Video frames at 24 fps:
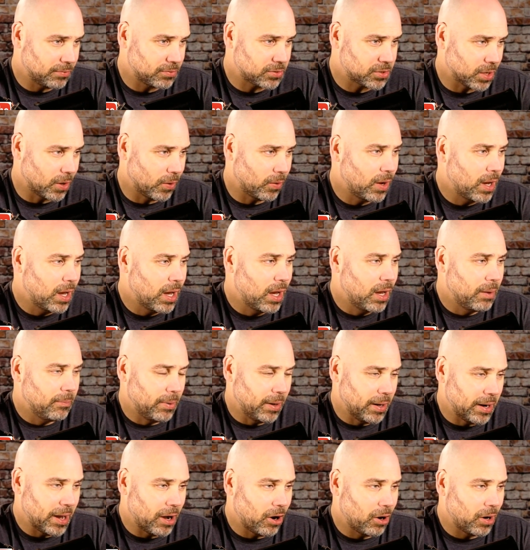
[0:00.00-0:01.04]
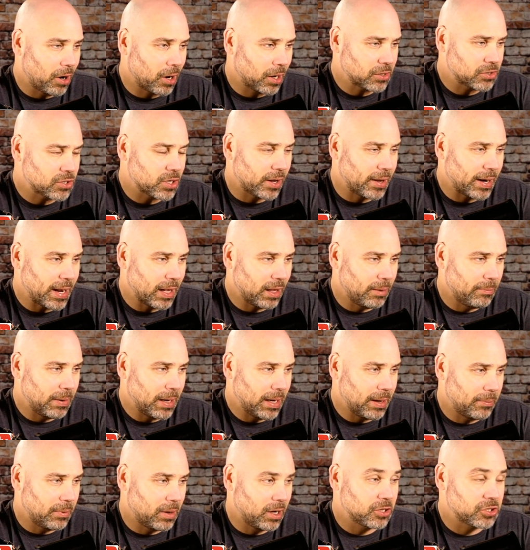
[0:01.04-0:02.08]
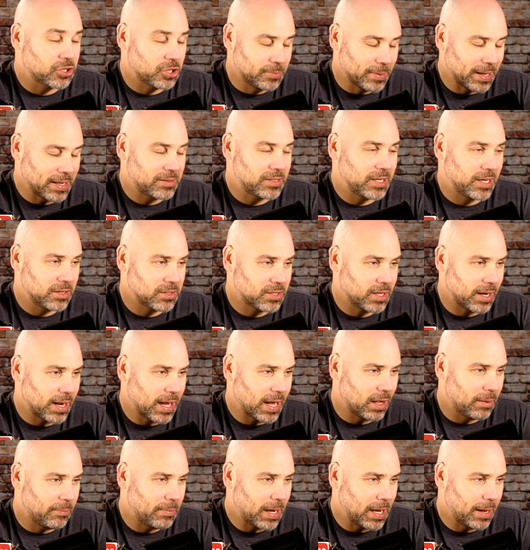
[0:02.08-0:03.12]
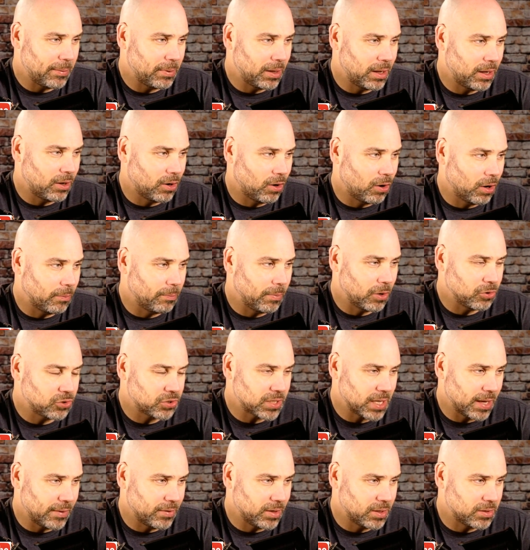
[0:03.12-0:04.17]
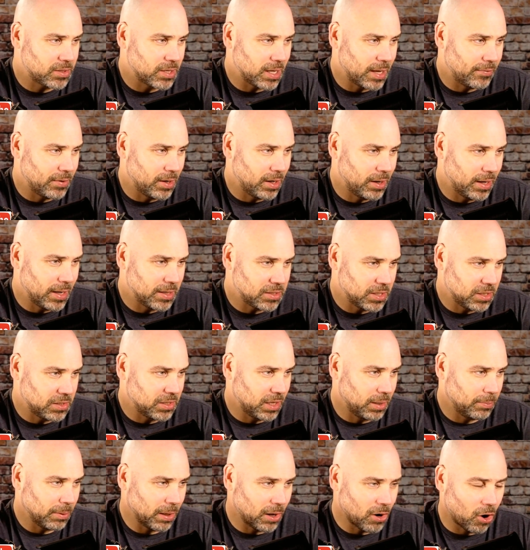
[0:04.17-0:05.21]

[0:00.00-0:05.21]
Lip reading: So, but Arkansas and Alabama, or excuse me, Tennessee and Alabama are both 7-7 in SEC play.